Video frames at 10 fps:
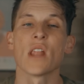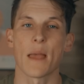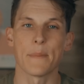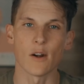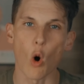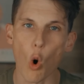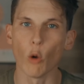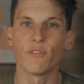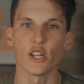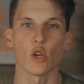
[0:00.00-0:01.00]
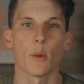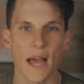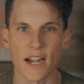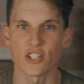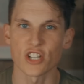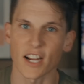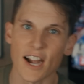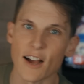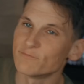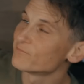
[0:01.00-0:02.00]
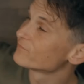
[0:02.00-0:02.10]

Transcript: I made a whole video about it. Check it out.